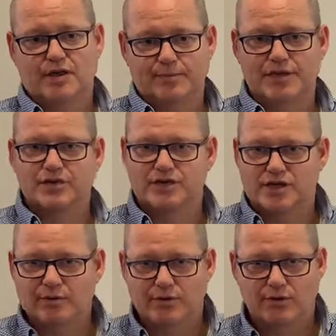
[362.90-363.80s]
a
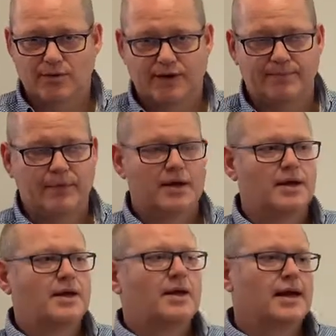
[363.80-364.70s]
PLC program,
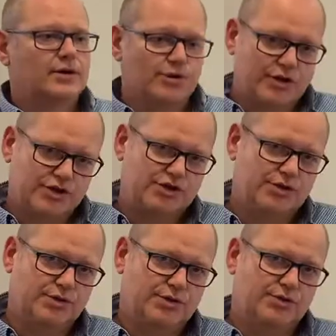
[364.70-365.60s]
in order
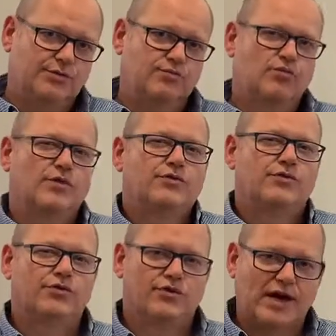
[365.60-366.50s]
to
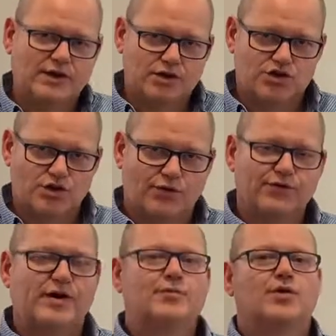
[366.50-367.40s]
write a
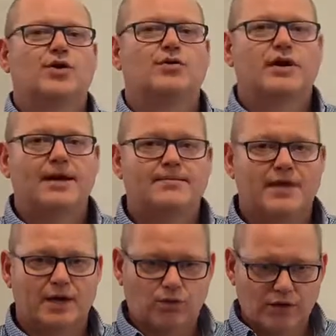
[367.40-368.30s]
software program
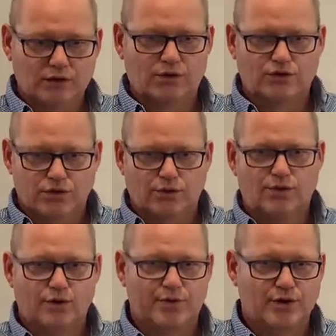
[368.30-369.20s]
that will control your
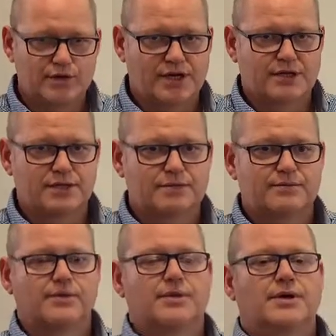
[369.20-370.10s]
process.
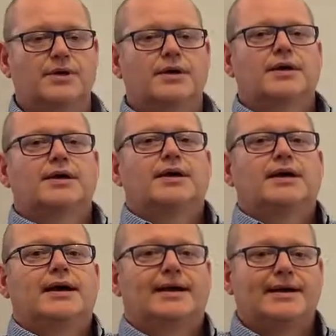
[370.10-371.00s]

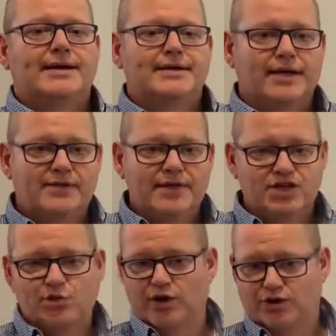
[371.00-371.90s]
And in these
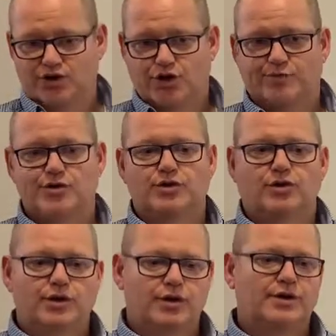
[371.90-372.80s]
workshops you
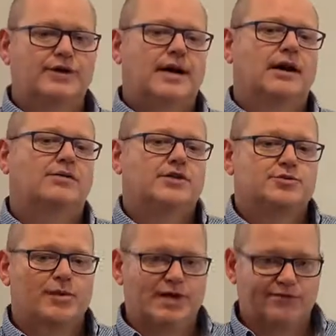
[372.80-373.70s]
learn how these
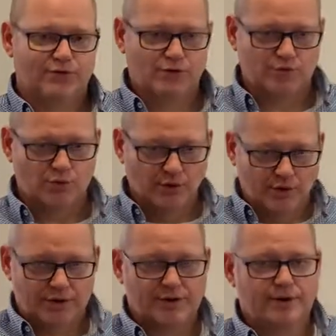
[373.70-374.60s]
platforms
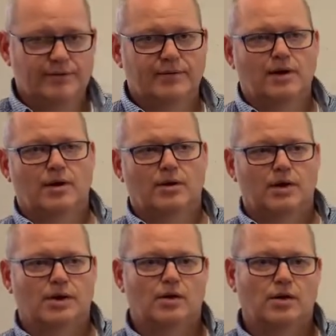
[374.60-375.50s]
work,
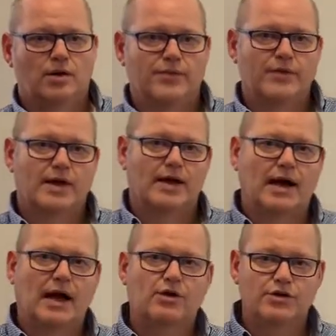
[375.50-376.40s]

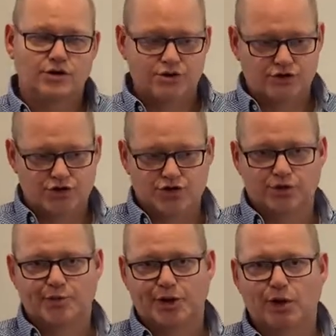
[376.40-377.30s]
how you should
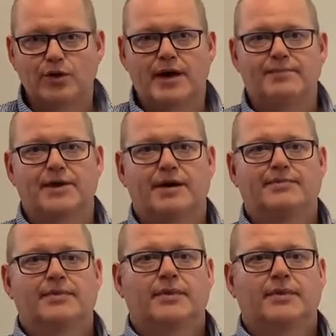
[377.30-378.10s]
program them,